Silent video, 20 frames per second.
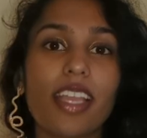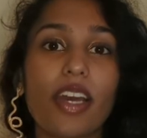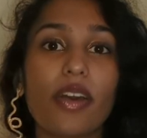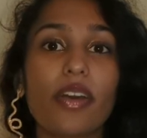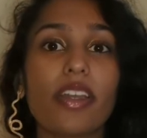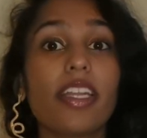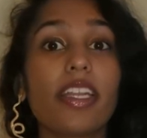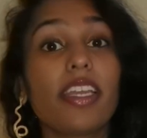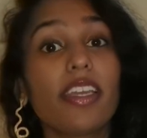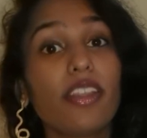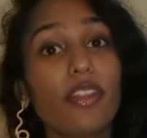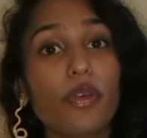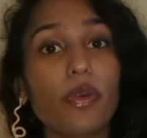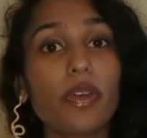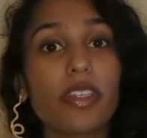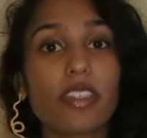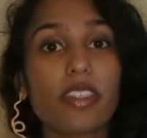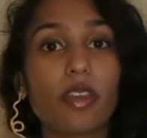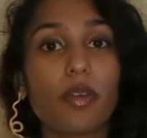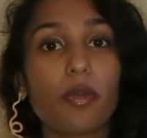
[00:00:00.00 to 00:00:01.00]
Now, in
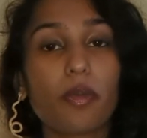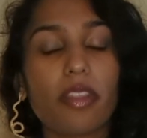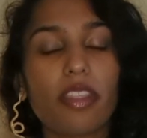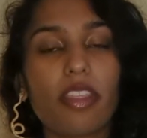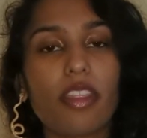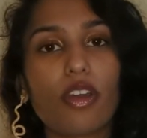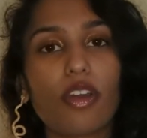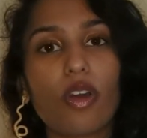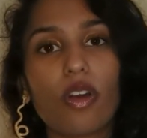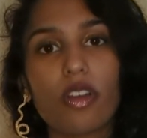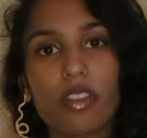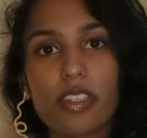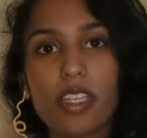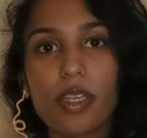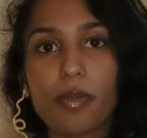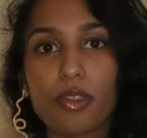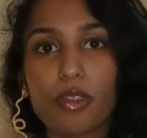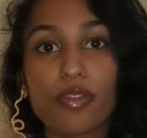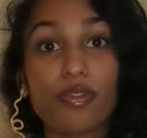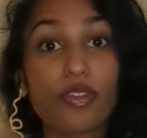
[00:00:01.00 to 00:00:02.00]
Hinduism, the
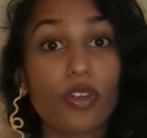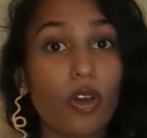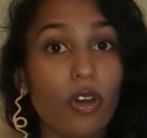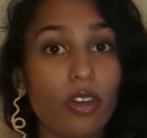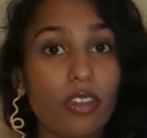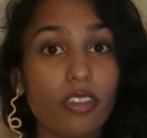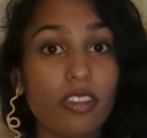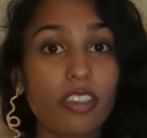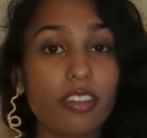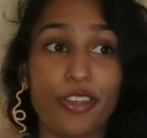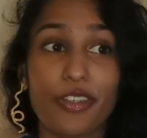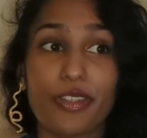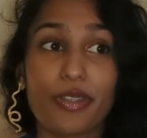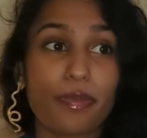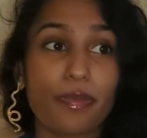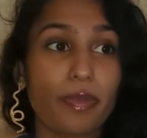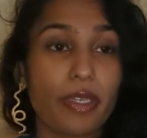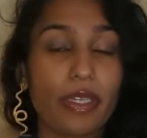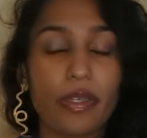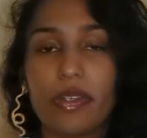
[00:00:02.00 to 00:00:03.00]
concept of God
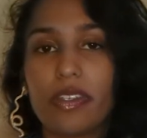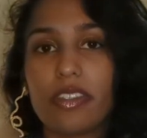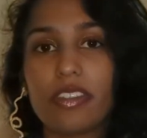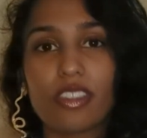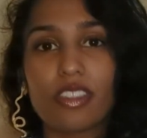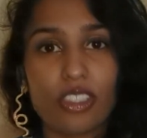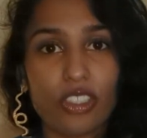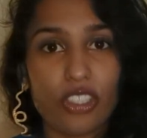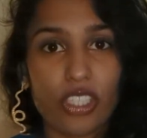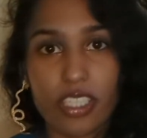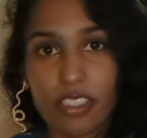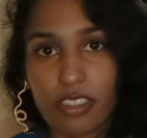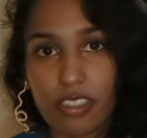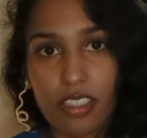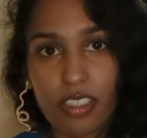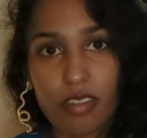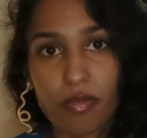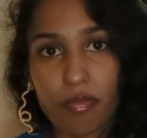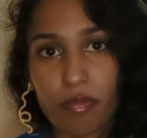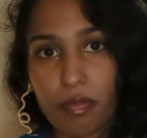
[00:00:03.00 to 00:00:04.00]
goes beyond
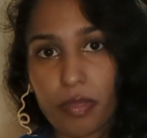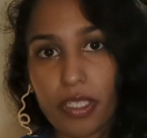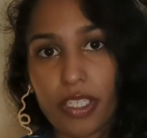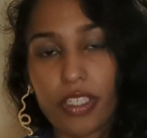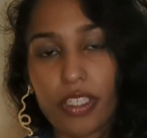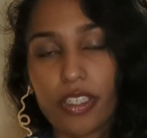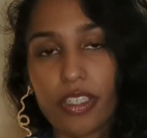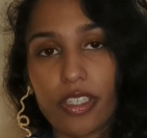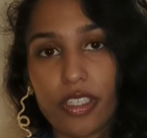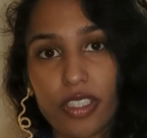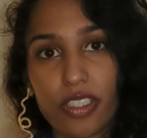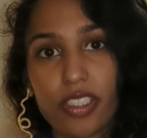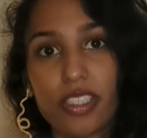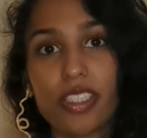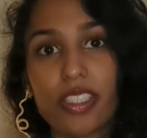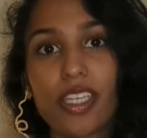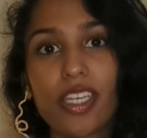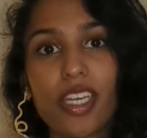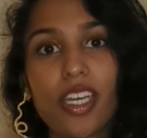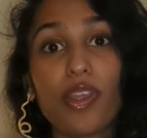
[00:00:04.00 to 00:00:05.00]
gender,
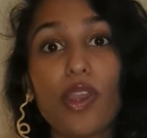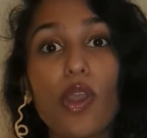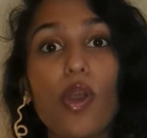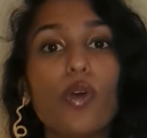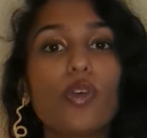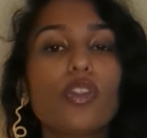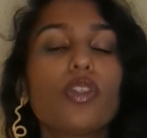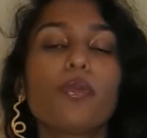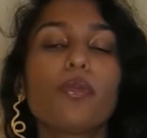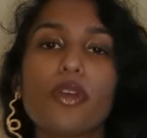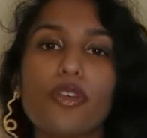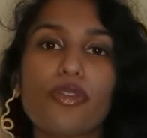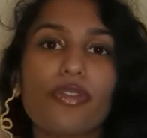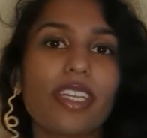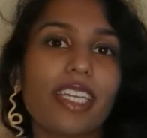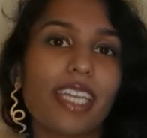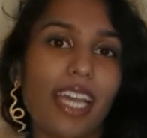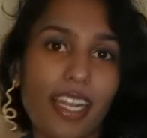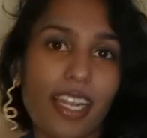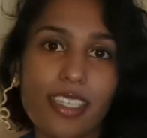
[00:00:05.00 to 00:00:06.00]
because the ultimate
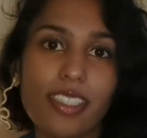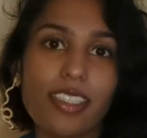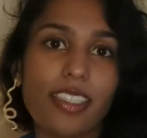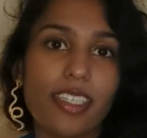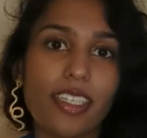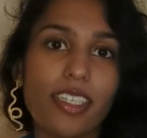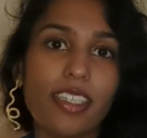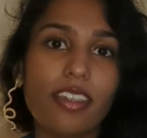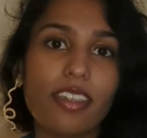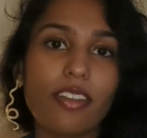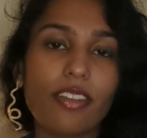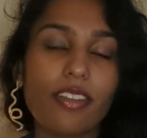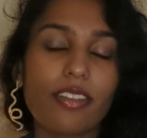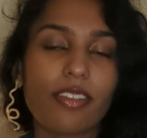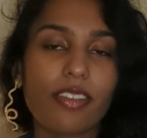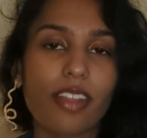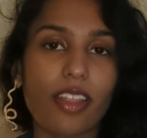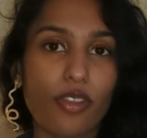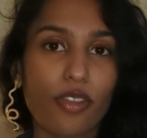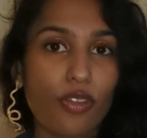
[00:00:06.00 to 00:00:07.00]
reality
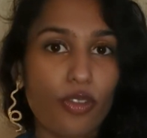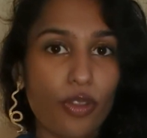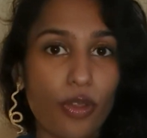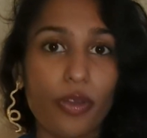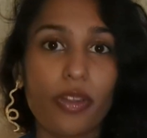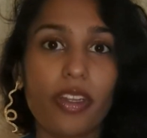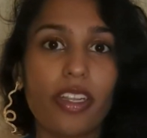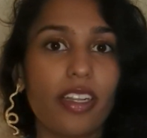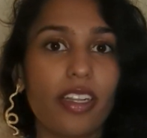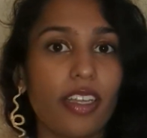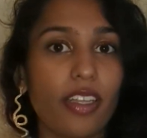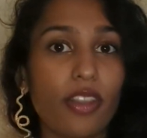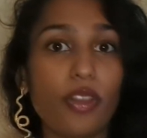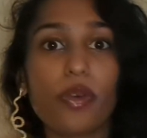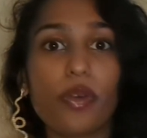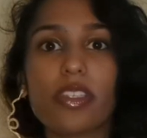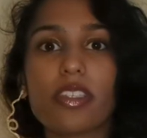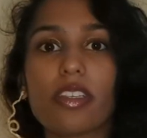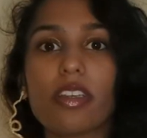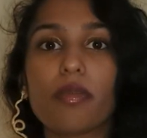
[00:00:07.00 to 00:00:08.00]
that's known in
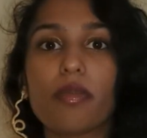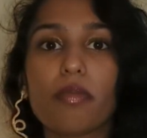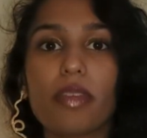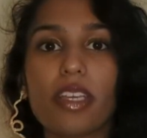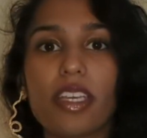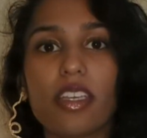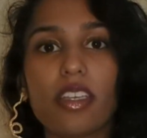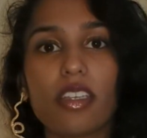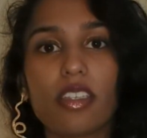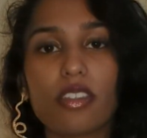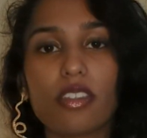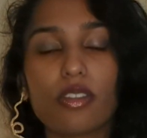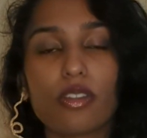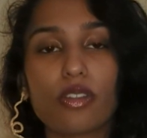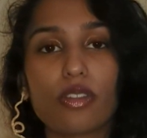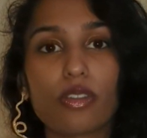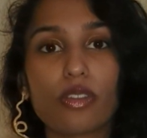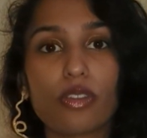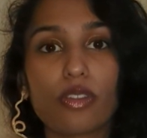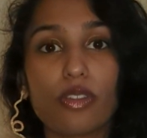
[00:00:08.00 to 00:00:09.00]
Hinduism
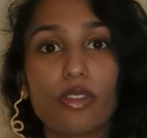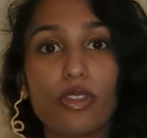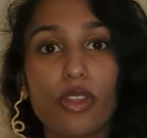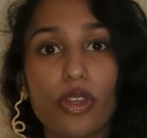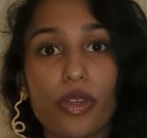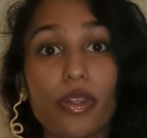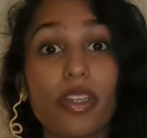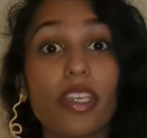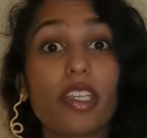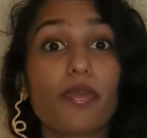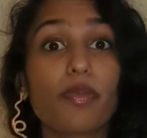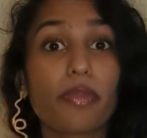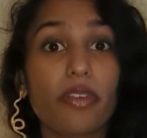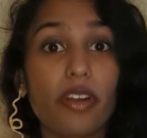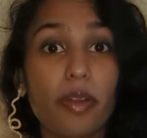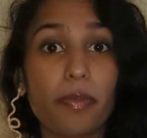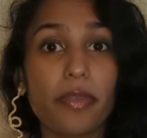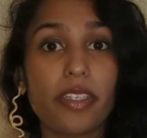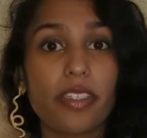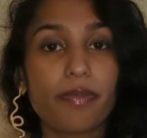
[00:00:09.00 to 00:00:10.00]
is known as
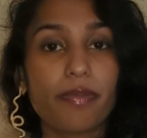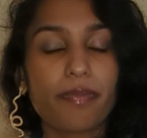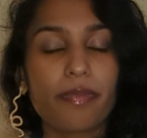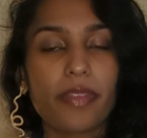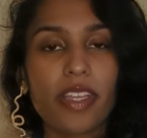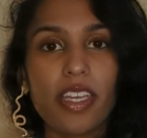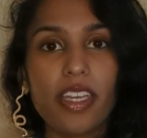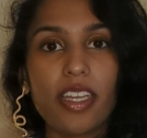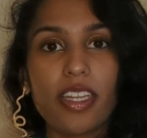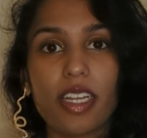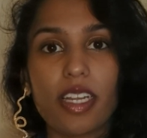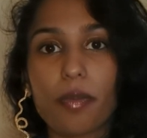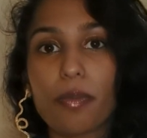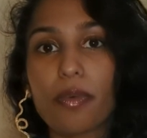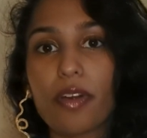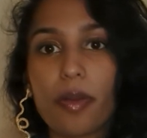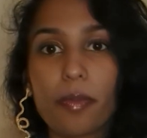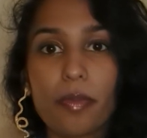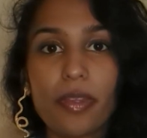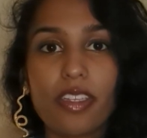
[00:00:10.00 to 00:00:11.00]
Brahman. Now,
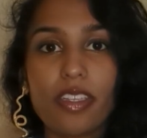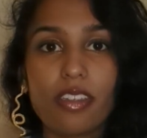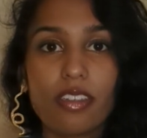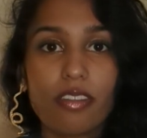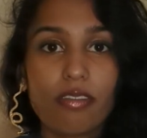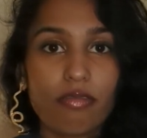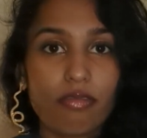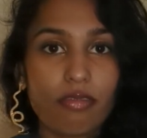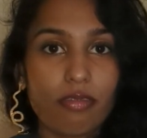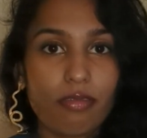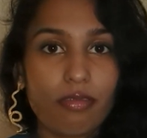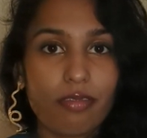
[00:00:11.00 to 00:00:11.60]
Brahman